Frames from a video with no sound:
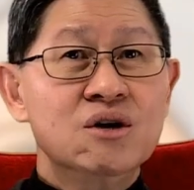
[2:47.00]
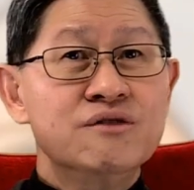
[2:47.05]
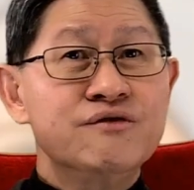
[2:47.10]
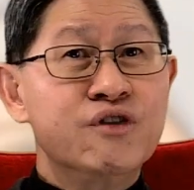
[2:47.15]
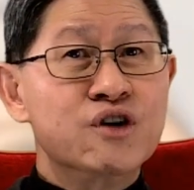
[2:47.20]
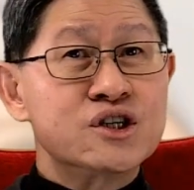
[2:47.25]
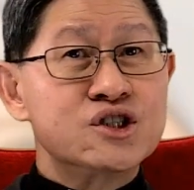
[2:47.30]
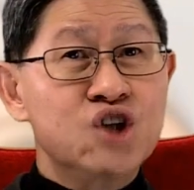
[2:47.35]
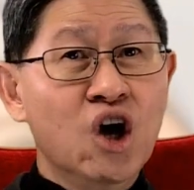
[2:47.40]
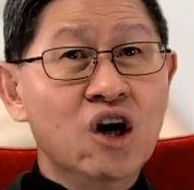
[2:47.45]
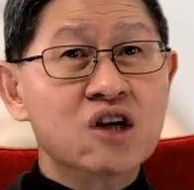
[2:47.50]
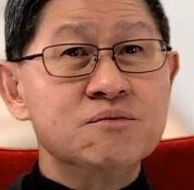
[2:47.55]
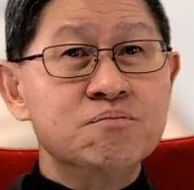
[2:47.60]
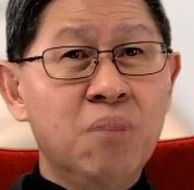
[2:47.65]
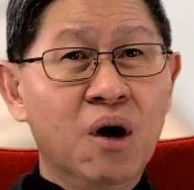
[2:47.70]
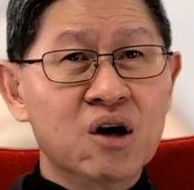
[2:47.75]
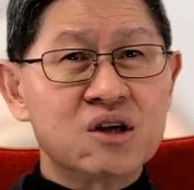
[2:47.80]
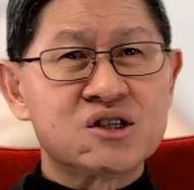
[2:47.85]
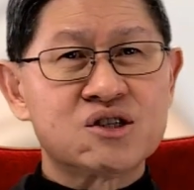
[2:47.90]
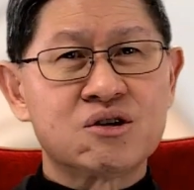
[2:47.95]
For Don
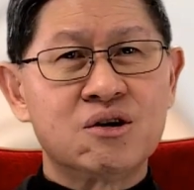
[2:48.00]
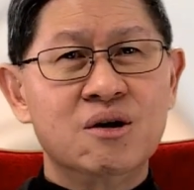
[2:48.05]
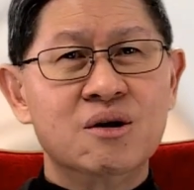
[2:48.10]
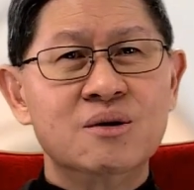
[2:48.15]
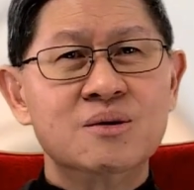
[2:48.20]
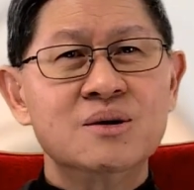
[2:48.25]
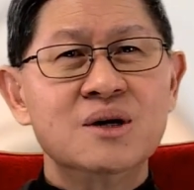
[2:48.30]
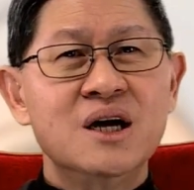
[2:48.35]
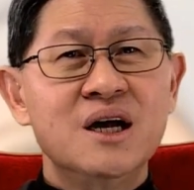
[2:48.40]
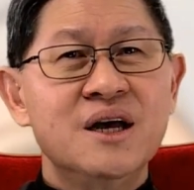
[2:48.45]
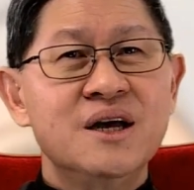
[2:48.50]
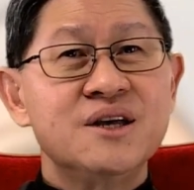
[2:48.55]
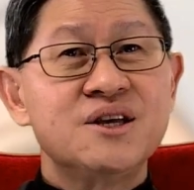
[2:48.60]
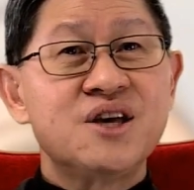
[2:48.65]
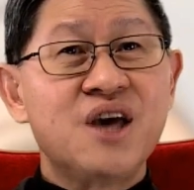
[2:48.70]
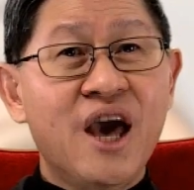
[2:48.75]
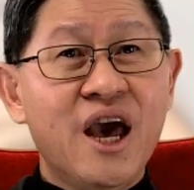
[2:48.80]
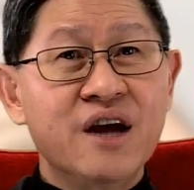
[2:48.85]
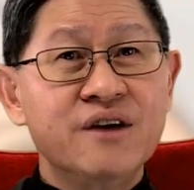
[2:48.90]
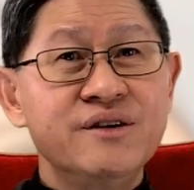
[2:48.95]
Bosco,
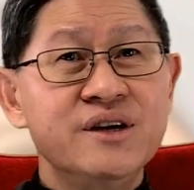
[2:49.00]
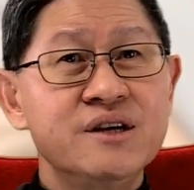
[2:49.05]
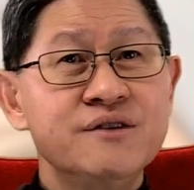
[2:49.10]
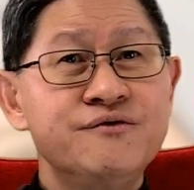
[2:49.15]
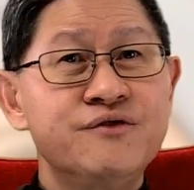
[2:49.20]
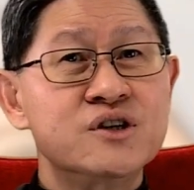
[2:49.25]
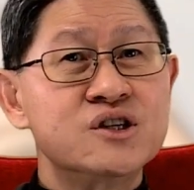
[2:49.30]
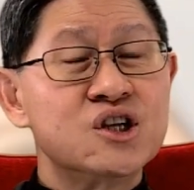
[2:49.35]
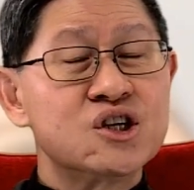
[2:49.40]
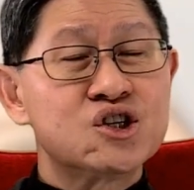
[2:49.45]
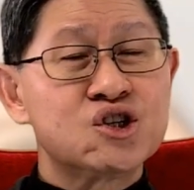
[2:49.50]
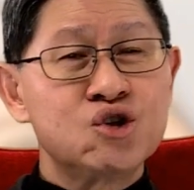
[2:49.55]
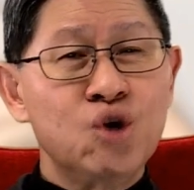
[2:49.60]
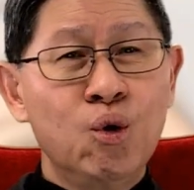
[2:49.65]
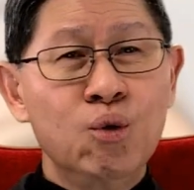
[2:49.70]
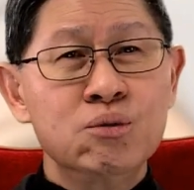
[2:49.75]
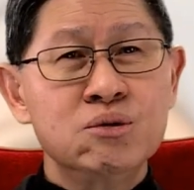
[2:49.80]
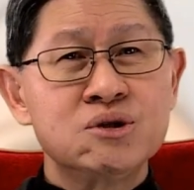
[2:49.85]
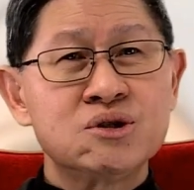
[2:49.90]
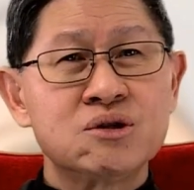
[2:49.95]
caring for the
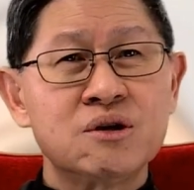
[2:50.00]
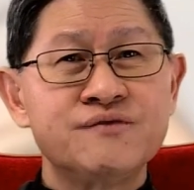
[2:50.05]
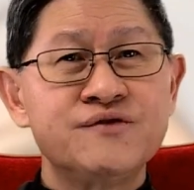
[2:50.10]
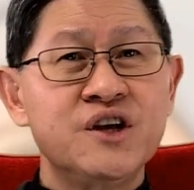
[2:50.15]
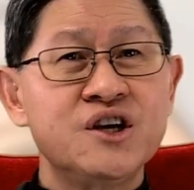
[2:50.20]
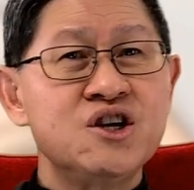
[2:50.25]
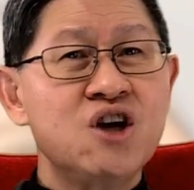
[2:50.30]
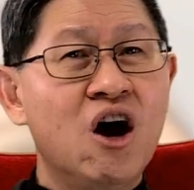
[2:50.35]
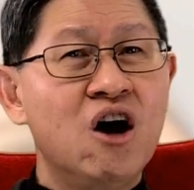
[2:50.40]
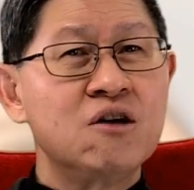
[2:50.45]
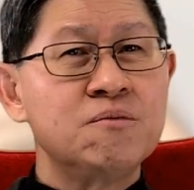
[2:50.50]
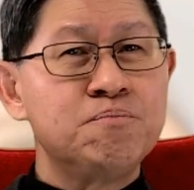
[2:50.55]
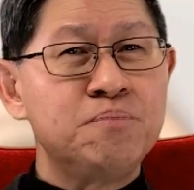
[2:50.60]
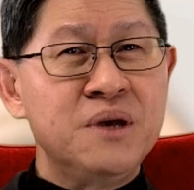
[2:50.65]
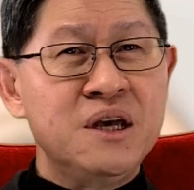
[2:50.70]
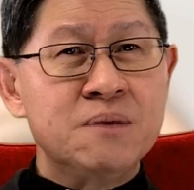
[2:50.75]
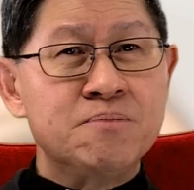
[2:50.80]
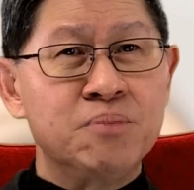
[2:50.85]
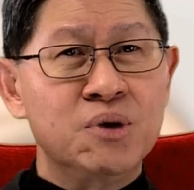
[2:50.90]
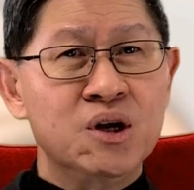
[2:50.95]
souls of the young
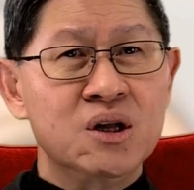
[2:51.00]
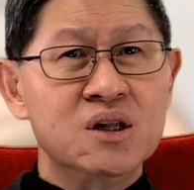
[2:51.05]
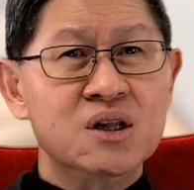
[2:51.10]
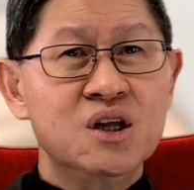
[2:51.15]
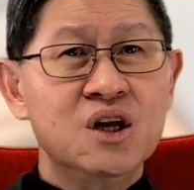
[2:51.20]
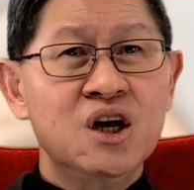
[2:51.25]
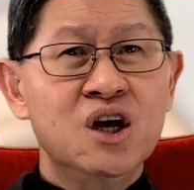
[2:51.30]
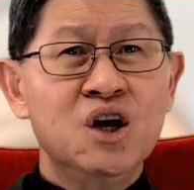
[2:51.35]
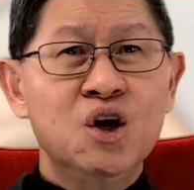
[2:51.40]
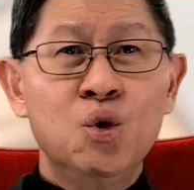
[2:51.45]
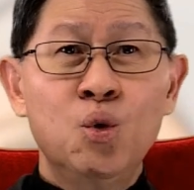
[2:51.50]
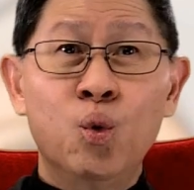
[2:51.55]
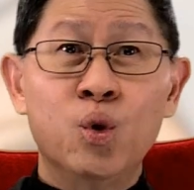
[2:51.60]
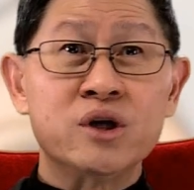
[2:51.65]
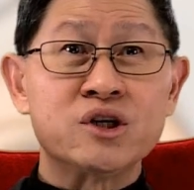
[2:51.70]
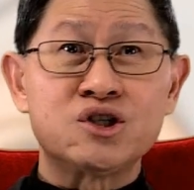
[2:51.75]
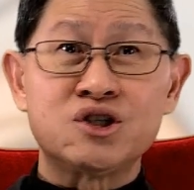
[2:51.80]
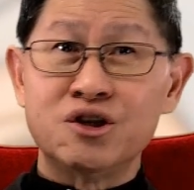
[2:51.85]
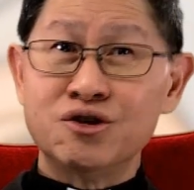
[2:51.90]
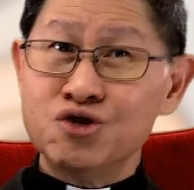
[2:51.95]
people
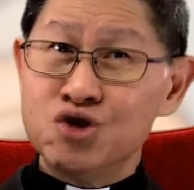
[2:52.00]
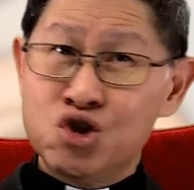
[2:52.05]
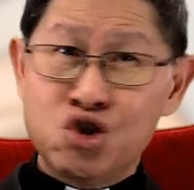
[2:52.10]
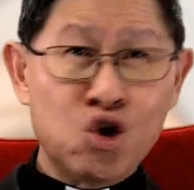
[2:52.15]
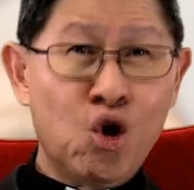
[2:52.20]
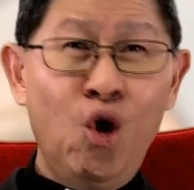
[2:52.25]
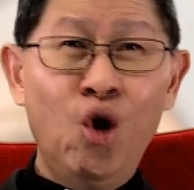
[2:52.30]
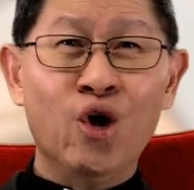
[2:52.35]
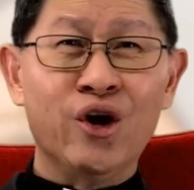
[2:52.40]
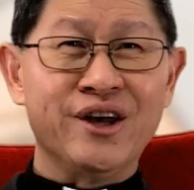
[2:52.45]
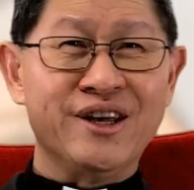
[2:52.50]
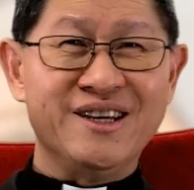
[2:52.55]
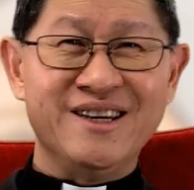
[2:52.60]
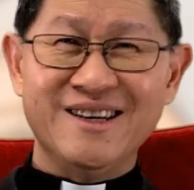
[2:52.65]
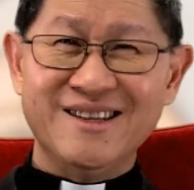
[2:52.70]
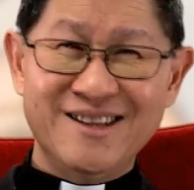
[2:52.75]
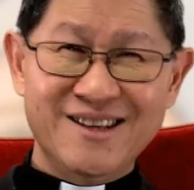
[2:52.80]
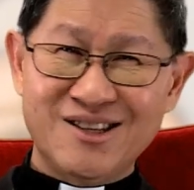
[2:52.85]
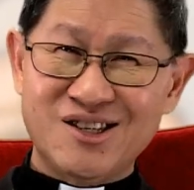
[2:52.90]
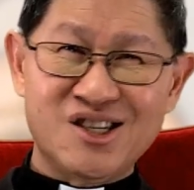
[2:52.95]
was joy
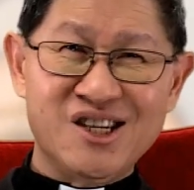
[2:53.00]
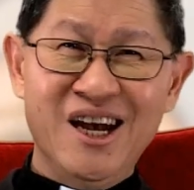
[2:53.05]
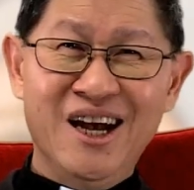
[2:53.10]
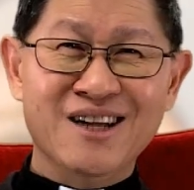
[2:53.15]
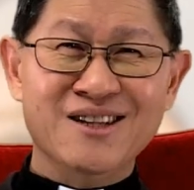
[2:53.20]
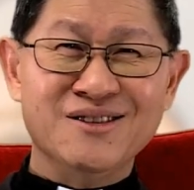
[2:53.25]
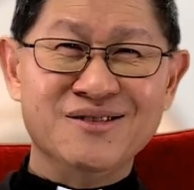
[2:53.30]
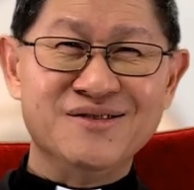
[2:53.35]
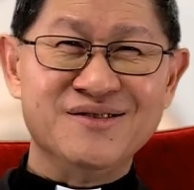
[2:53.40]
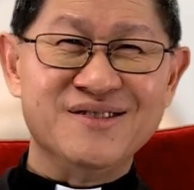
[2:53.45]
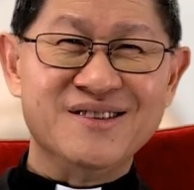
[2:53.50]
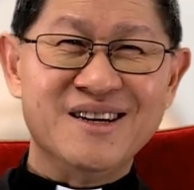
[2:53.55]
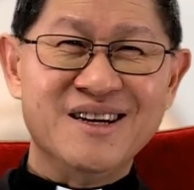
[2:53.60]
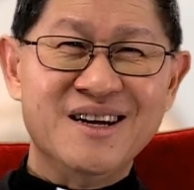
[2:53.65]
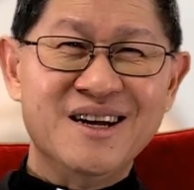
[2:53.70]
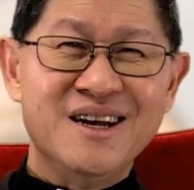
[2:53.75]
in itself,